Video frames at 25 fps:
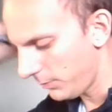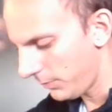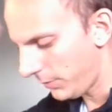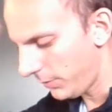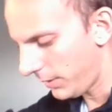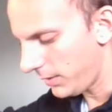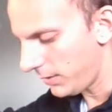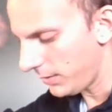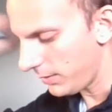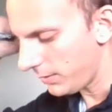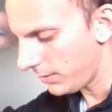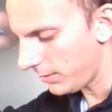
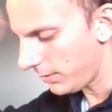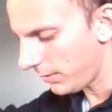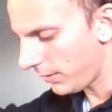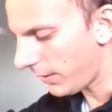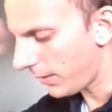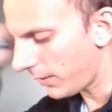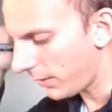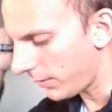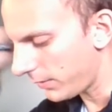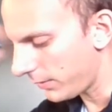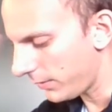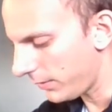P
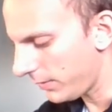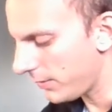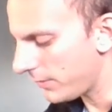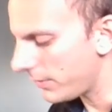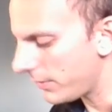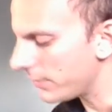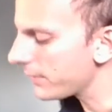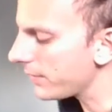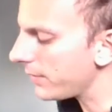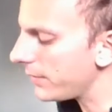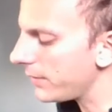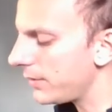R O.
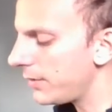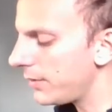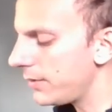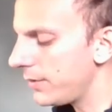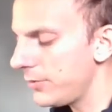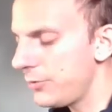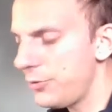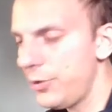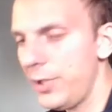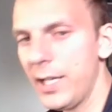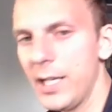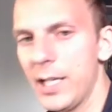It's like a
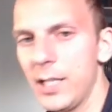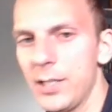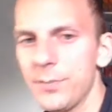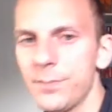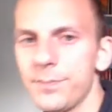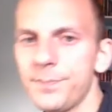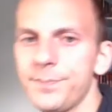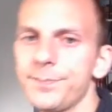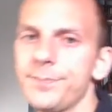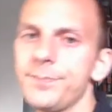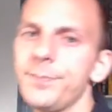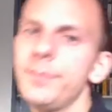good chant.
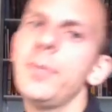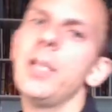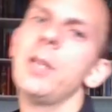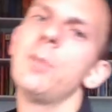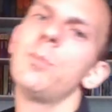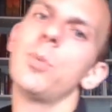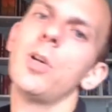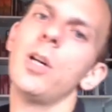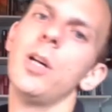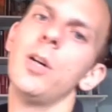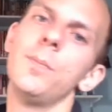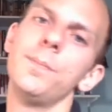
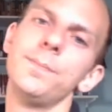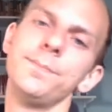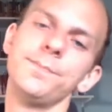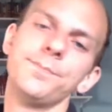Big pro.